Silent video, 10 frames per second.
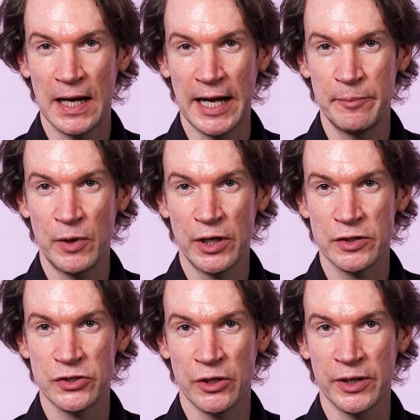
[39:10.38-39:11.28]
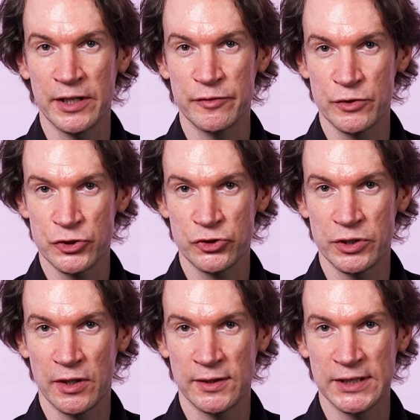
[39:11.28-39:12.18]
I marked our
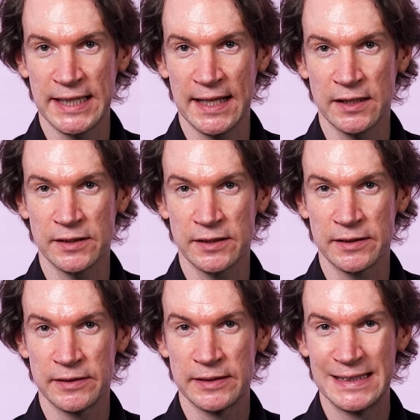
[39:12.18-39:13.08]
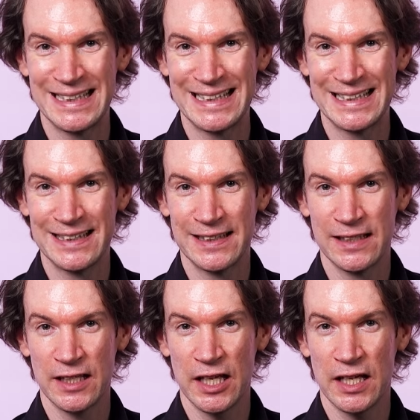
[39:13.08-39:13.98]
anniversary on the calendar.
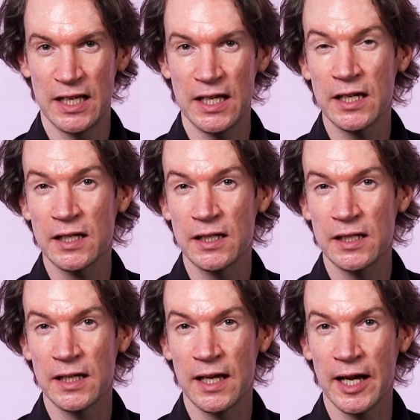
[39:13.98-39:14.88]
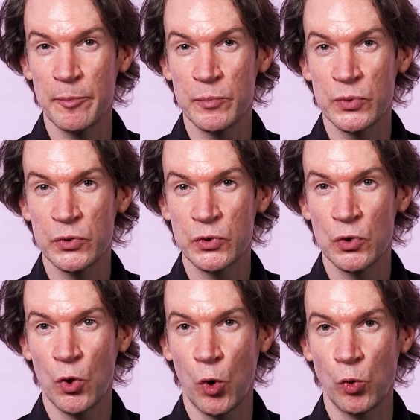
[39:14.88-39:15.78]
Ik heb
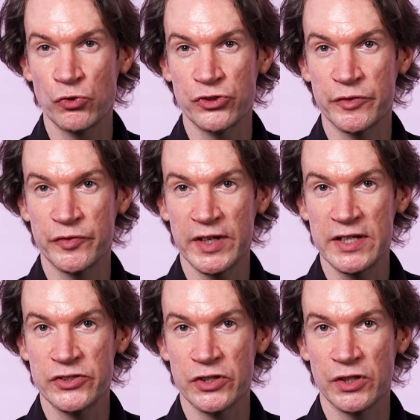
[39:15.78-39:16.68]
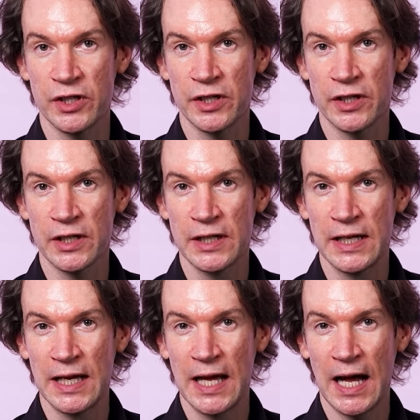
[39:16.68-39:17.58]
onze feestdag
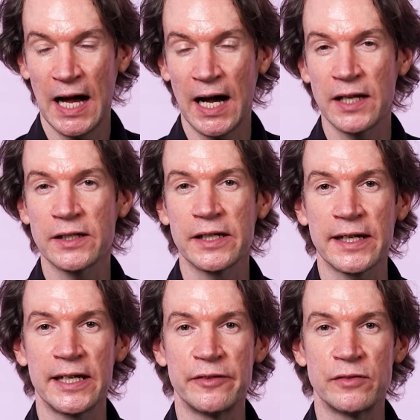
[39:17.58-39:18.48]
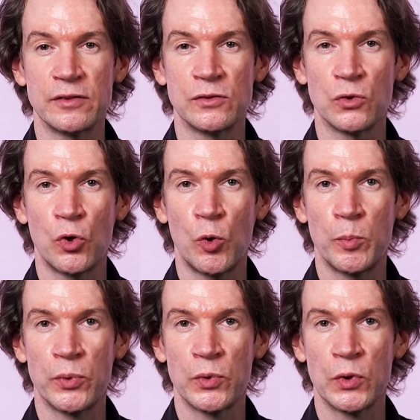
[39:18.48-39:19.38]
aangegeven
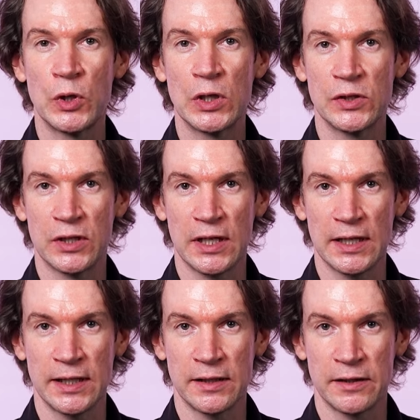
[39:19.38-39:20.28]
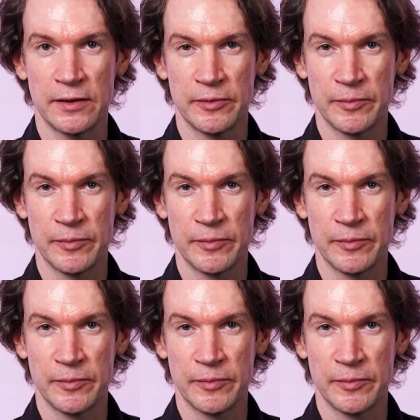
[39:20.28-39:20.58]
op de kalender.